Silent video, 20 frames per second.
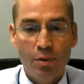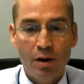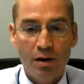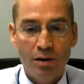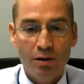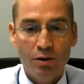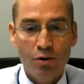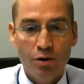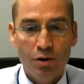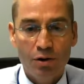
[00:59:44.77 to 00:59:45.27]

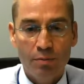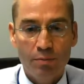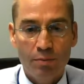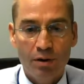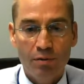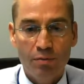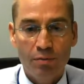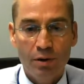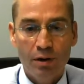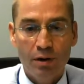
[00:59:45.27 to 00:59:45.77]

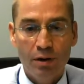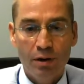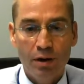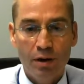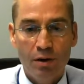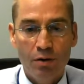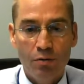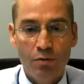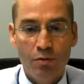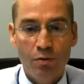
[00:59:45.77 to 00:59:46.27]
partnership
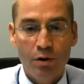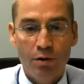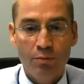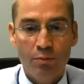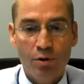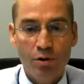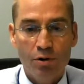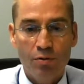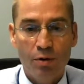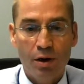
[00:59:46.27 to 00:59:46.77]
between EU
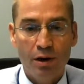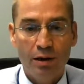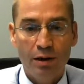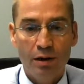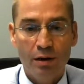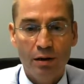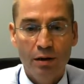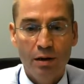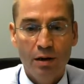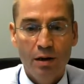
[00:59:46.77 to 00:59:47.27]
and
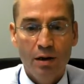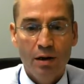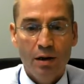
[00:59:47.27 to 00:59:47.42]
Botswana.